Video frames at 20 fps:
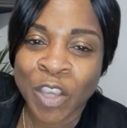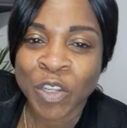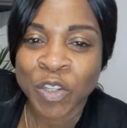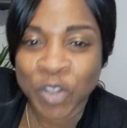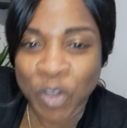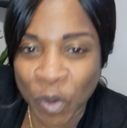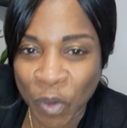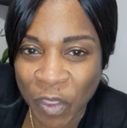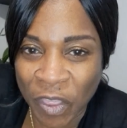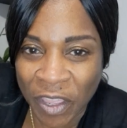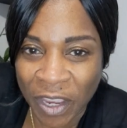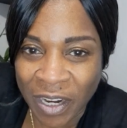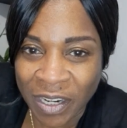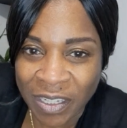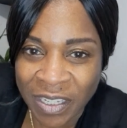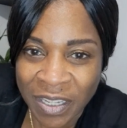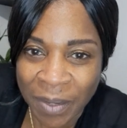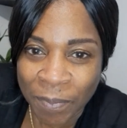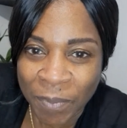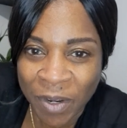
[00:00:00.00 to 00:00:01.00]
So
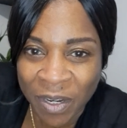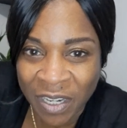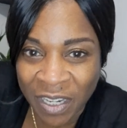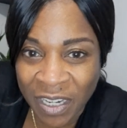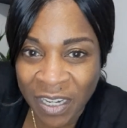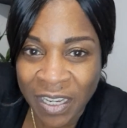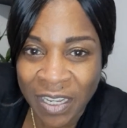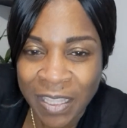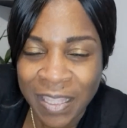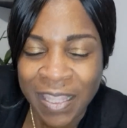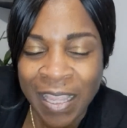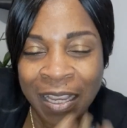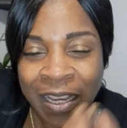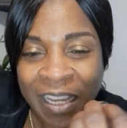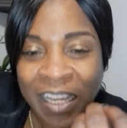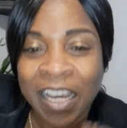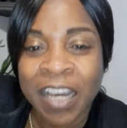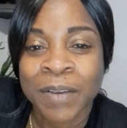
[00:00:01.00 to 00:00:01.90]
there's some good that